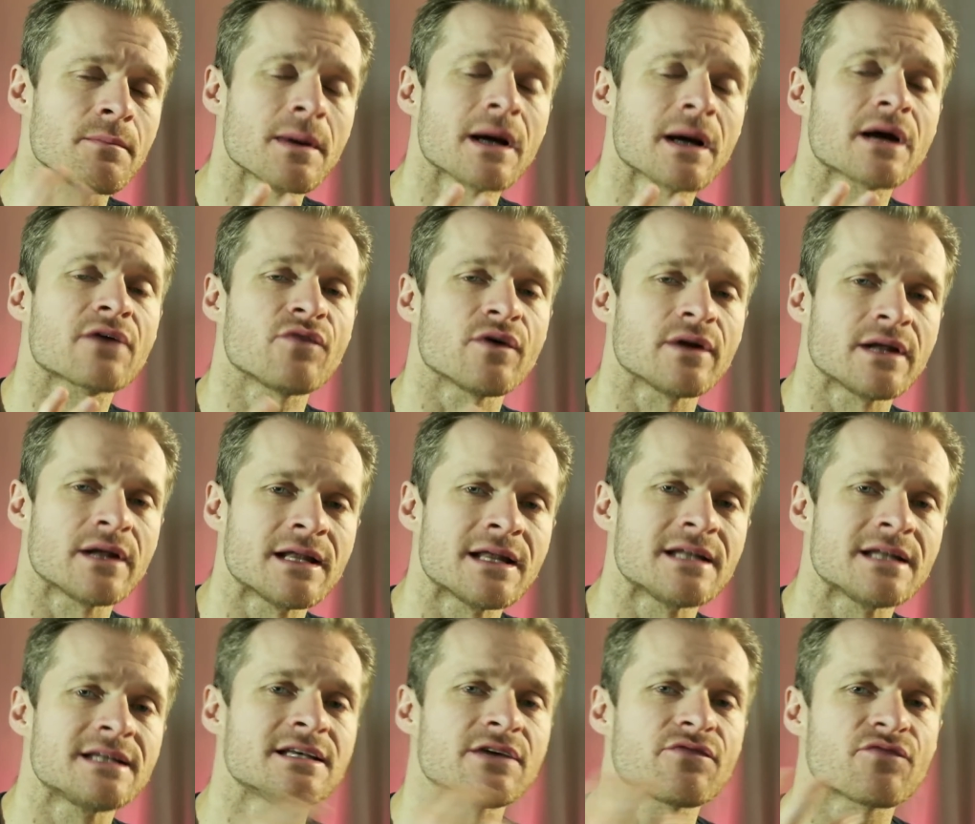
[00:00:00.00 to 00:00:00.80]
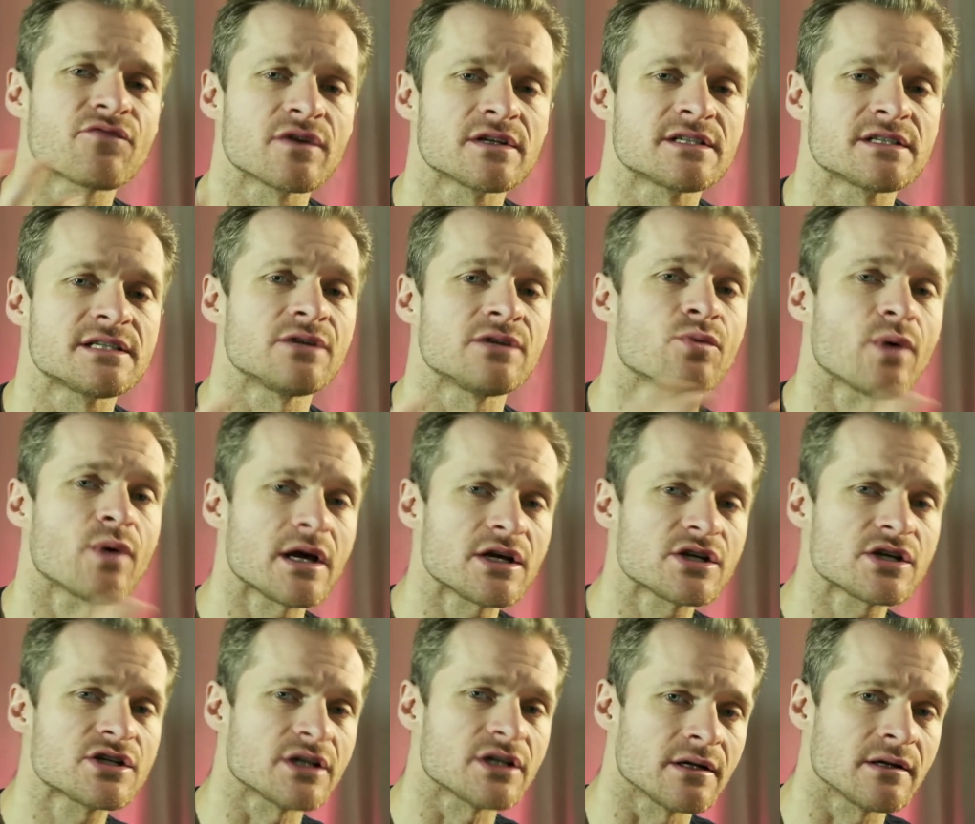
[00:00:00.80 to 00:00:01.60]
microphone in a different
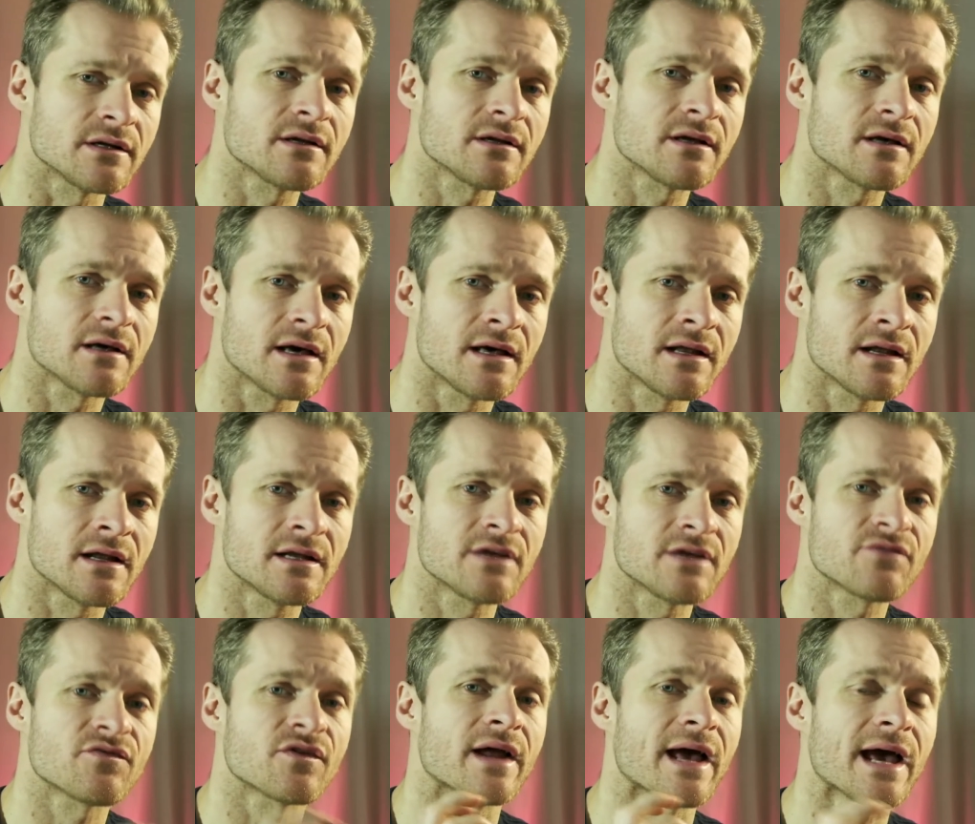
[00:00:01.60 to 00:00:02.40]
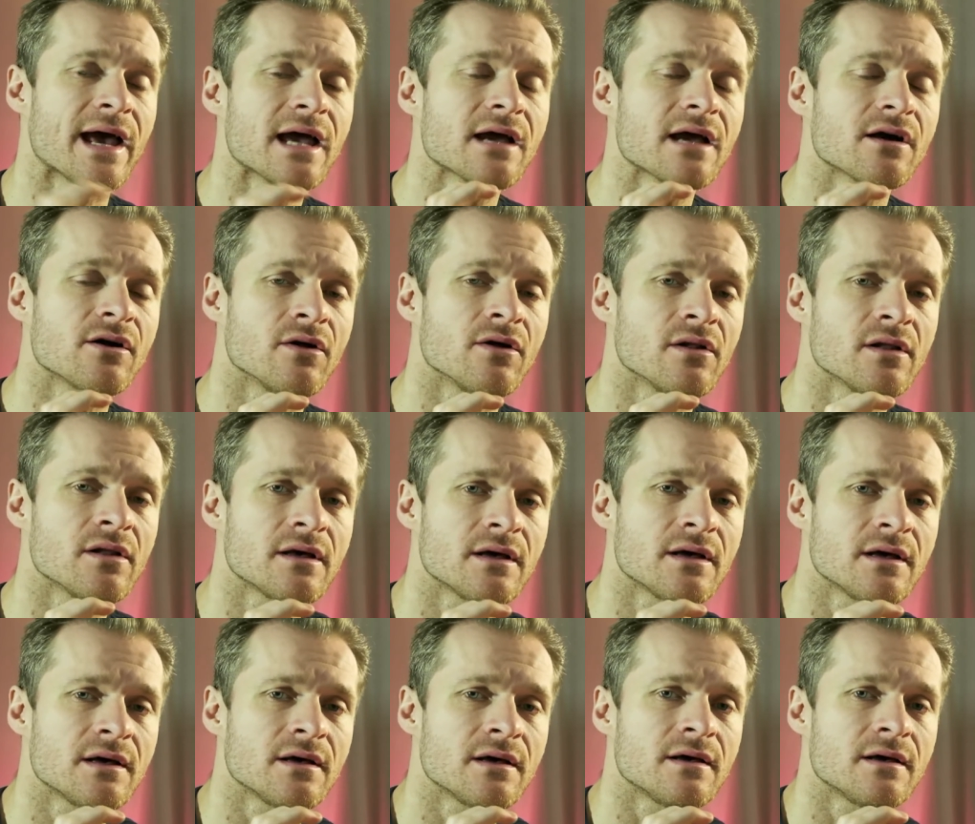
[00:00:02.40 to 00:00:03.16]
situation, in a different angle,